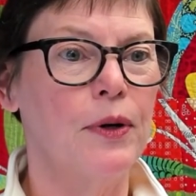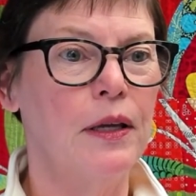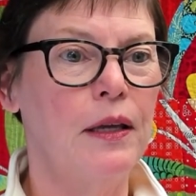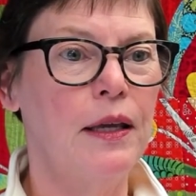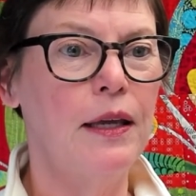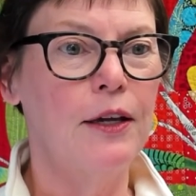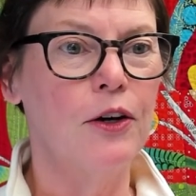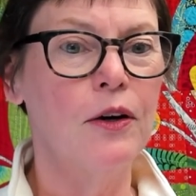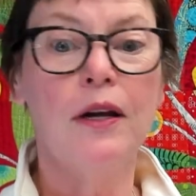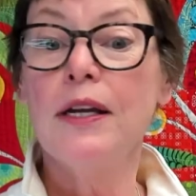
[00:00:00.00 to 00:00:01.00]

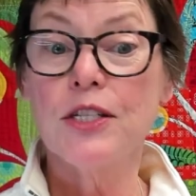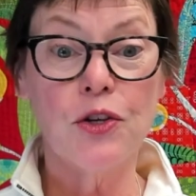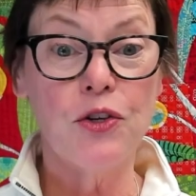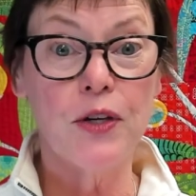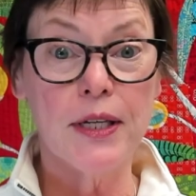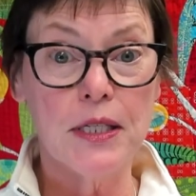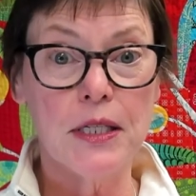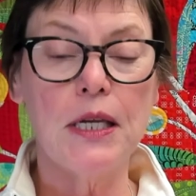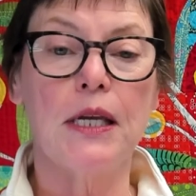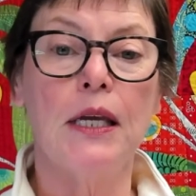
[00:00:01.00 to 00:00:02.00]
here so you can
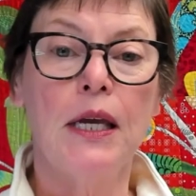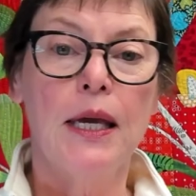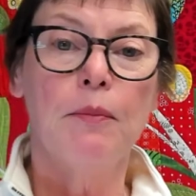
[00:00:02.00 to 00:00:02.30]
see.